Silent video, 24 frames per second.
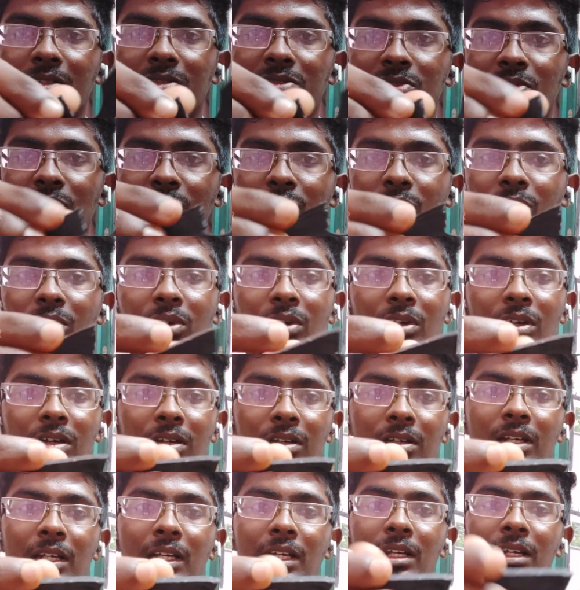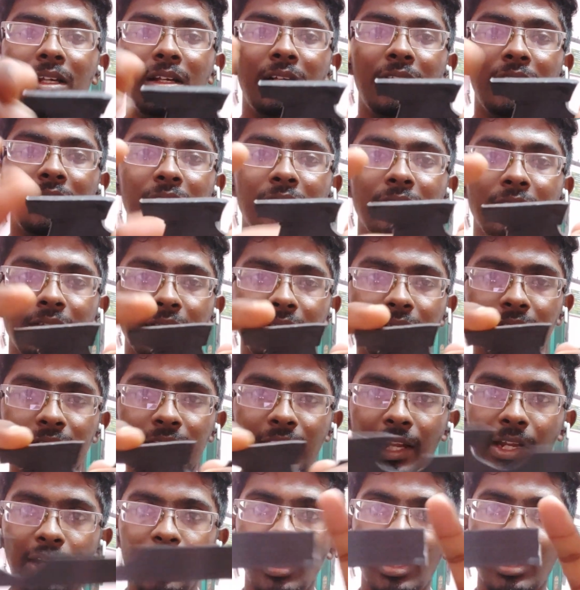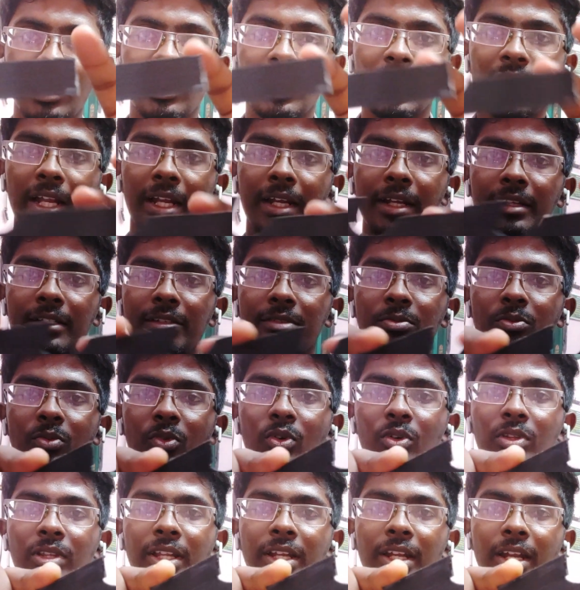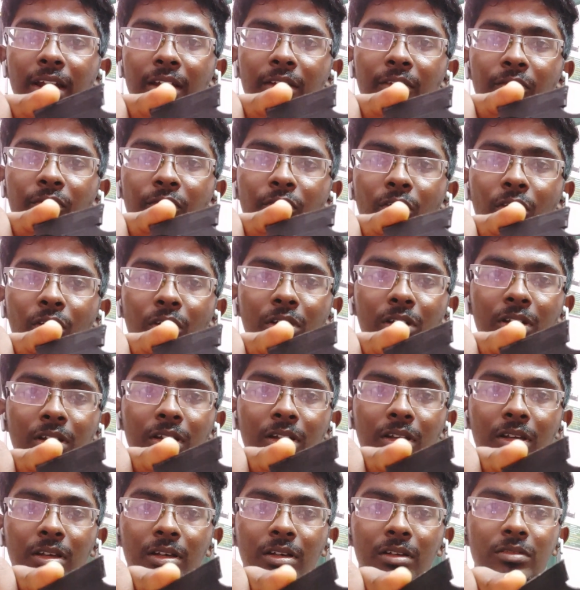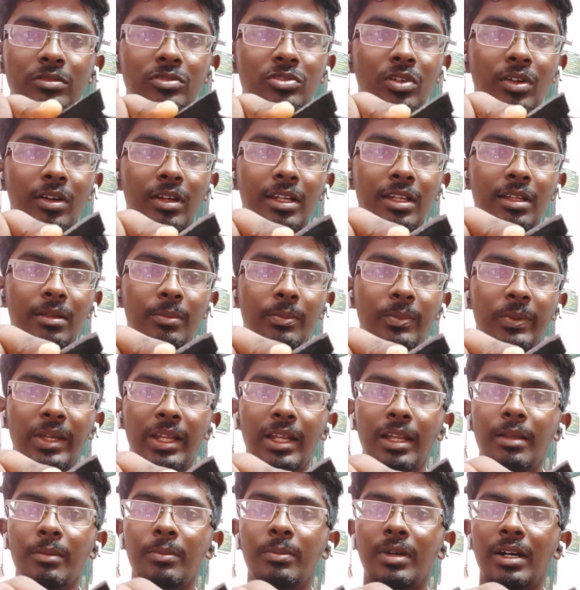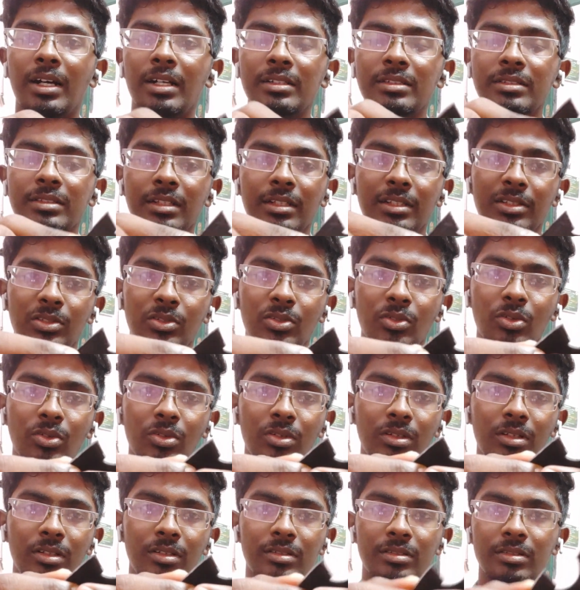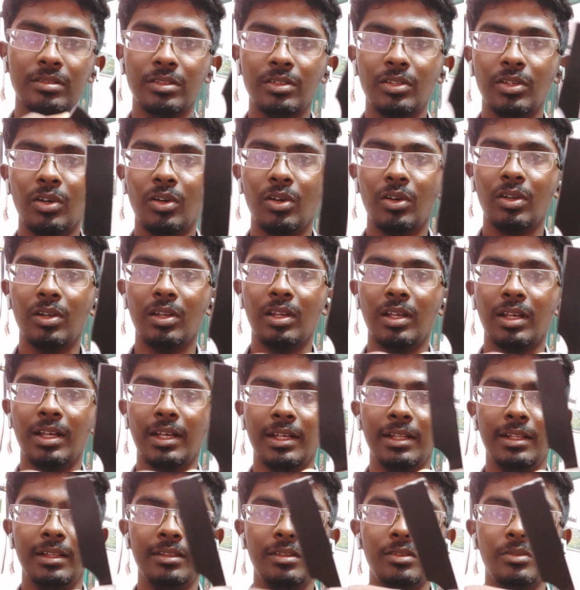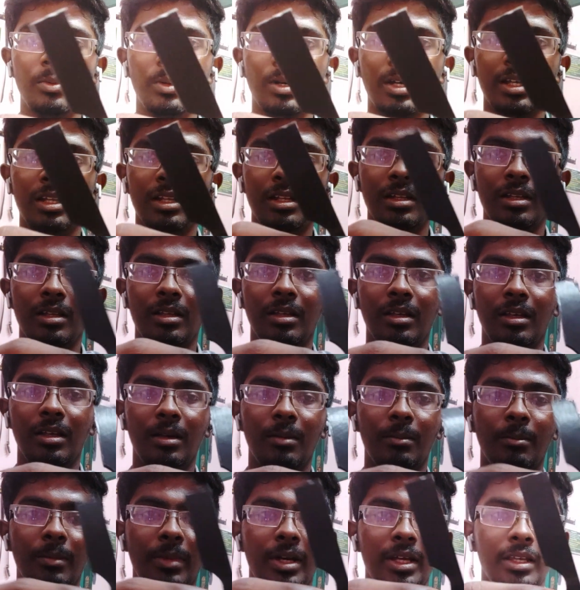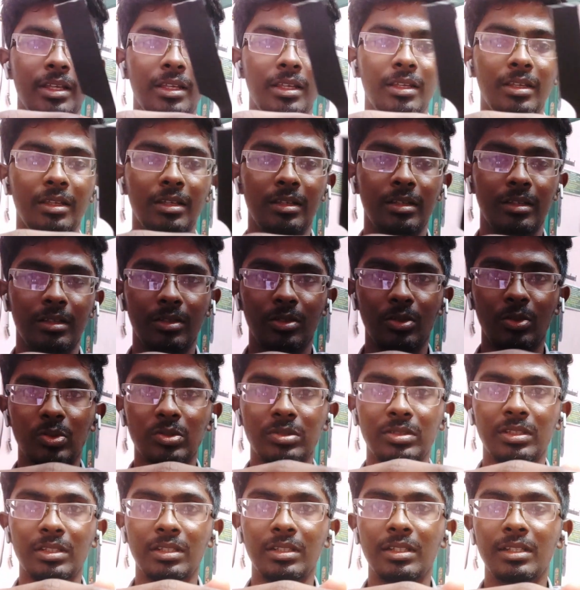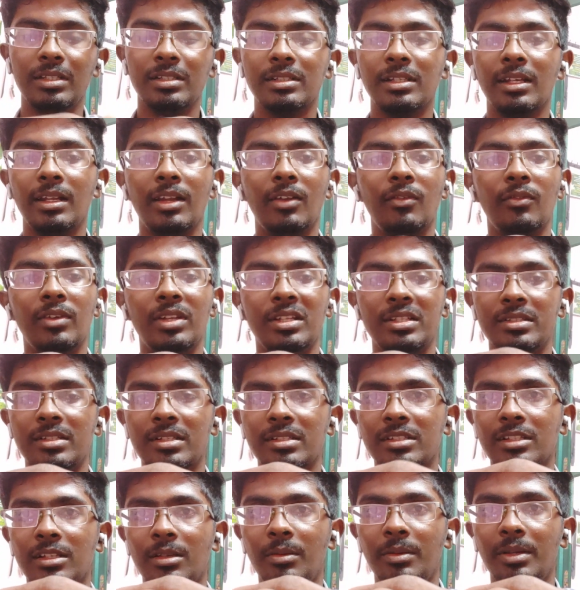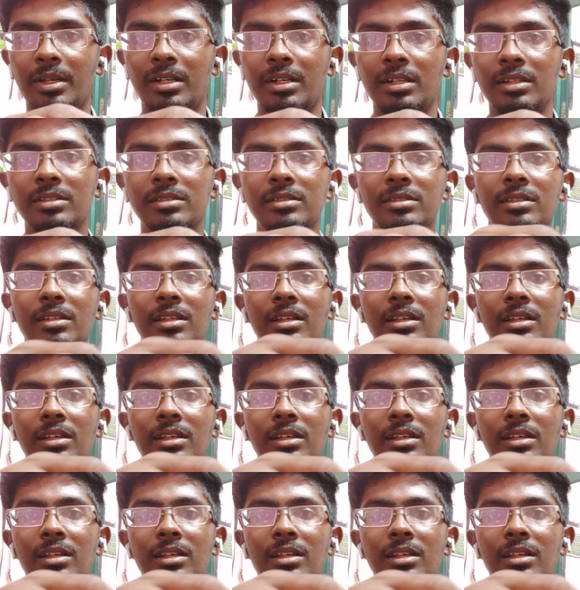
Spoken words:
So cyanoacrylate is more than enough for joining PLA parts, and don't risk your health by using these kind of dangerous chemicals.